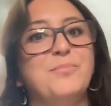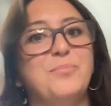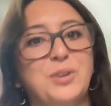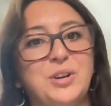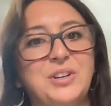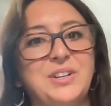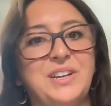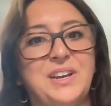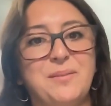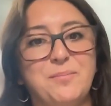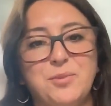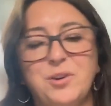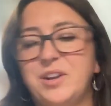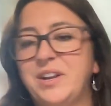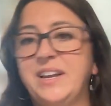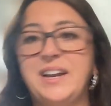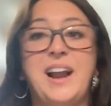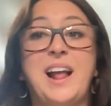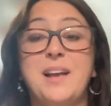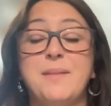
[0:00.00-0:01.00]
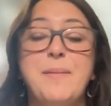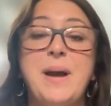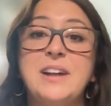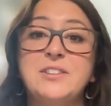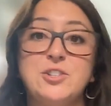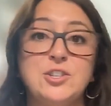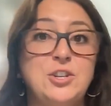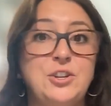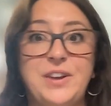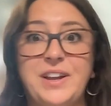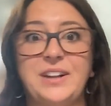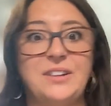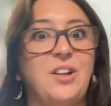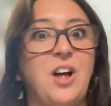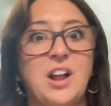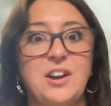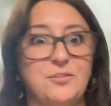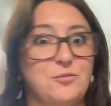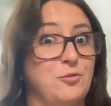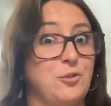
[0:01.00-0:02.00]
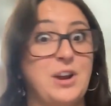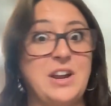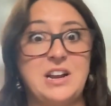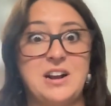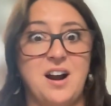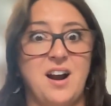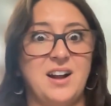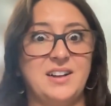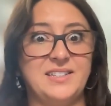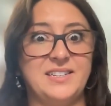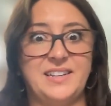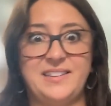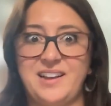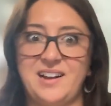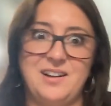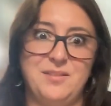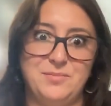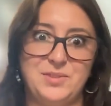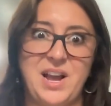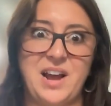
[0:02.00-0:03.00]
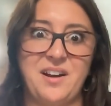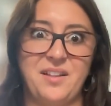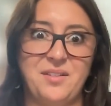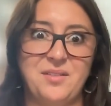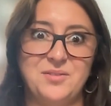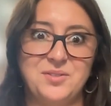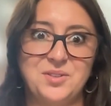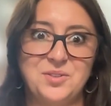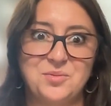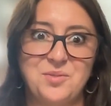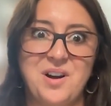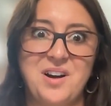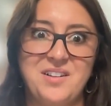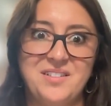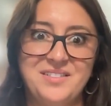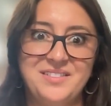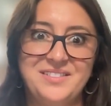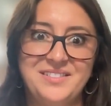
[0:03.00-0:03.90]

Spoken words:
Brilliant. I imagine you get a lot of great content that comes out of those as well.